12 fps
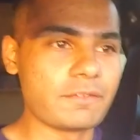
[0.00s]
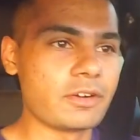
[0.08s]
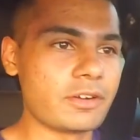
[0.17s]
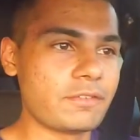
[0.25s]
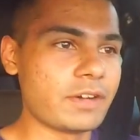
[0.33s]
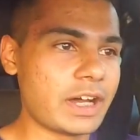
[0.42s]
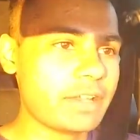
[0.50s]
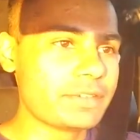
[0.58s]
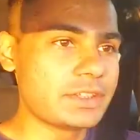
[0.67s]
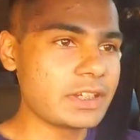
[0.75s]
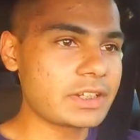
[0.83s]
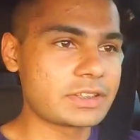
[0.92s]
four, five,
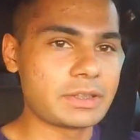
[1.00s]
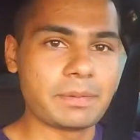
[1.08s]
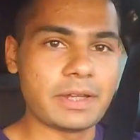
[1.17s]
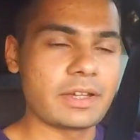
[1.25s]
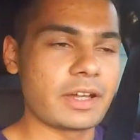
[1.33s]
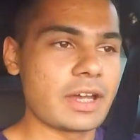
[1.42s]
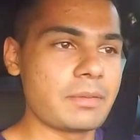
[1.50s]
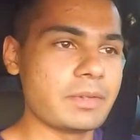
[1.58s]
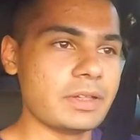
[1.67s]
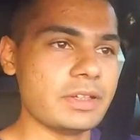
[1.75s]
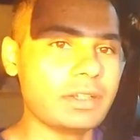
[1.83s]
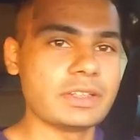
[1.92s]
six, depending on how
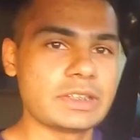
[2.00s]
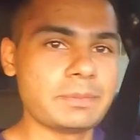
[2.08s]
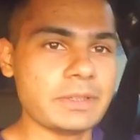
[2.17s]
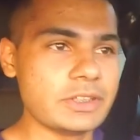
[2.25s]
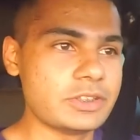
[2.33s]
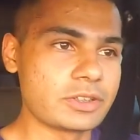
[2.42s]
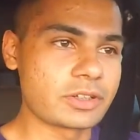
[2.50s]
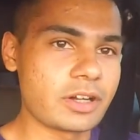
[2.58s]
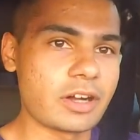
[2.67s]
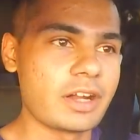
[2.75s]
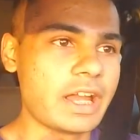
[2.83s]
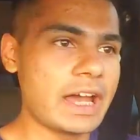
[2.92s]
many speeds your
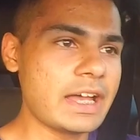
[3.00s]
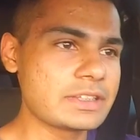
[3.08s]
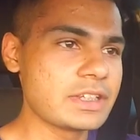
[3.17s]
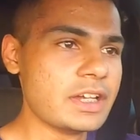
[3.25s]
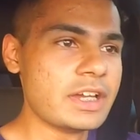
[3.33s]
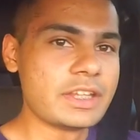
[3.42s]
car has.